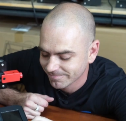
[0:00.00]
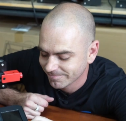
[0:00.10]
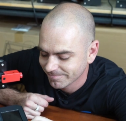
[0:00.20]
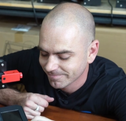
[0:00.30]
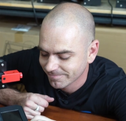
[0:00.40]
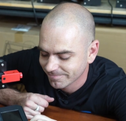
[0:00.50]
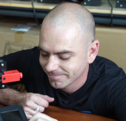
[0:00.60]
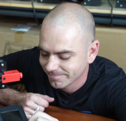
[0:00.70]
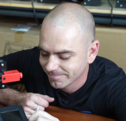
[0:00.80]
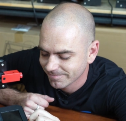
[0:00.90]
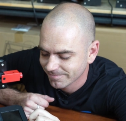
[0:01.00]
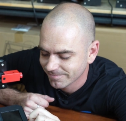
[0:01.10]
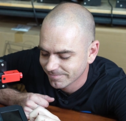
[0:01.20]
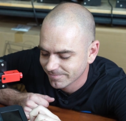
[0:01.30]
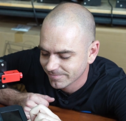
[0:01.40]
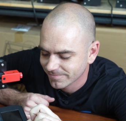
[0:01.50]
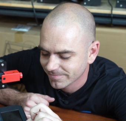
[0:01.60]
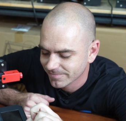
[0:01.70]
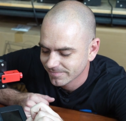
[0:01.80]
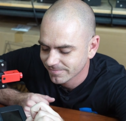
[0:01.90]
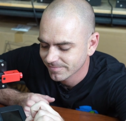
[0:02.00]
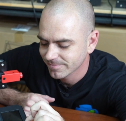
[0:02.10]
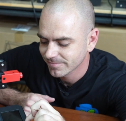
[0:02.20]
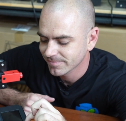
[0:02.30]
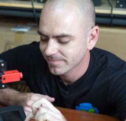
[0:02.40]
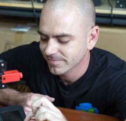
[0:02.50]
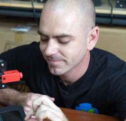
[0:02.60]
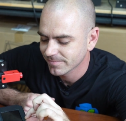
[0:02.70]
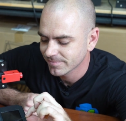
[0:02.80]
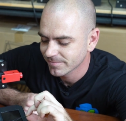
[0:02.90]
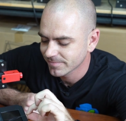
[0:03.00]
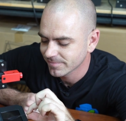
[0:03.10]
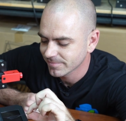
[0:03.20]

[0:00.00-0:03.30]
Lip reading: Nobody speaks.